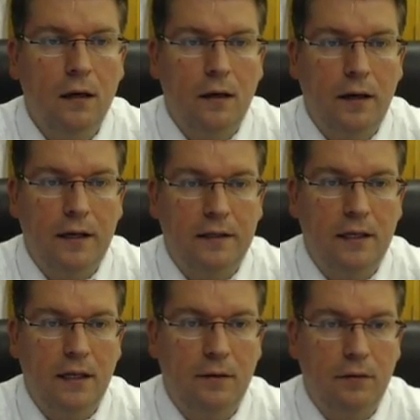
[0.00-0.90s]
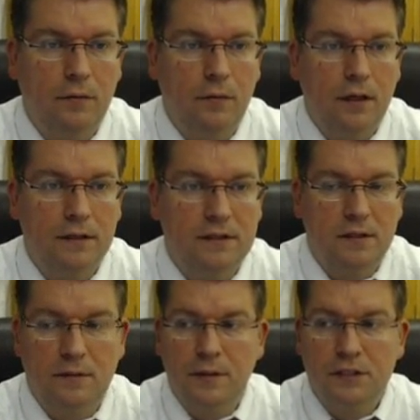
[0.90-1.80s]
Alright, today we're going to work on some
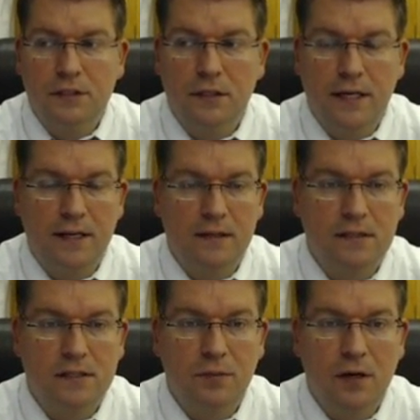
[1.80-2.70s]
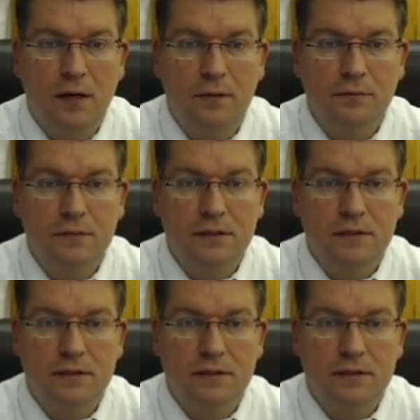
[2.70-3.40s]
dimensional analysis problems.